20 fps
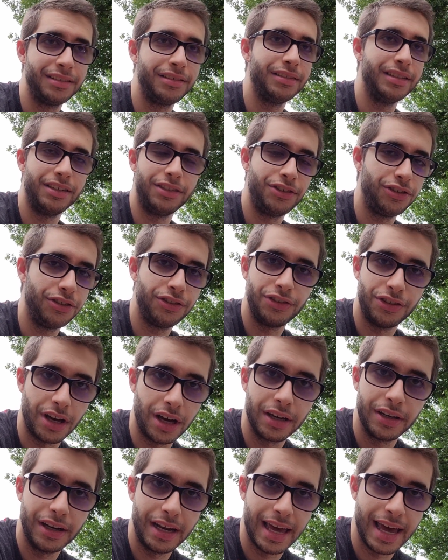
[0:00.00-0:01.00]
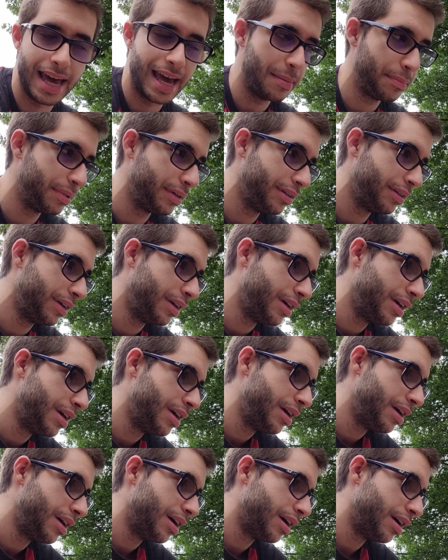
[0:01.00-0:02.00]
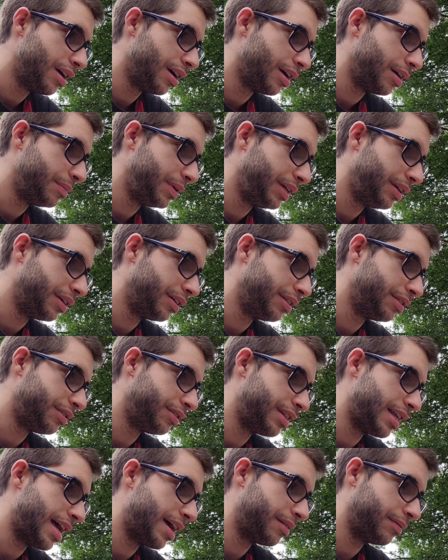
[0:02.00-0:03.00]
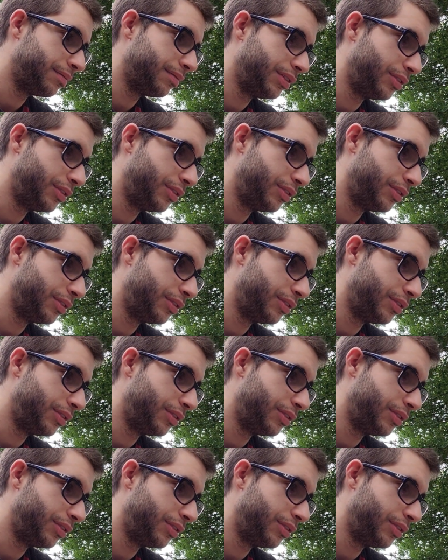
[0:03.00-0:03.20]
that's just not going to happen, because that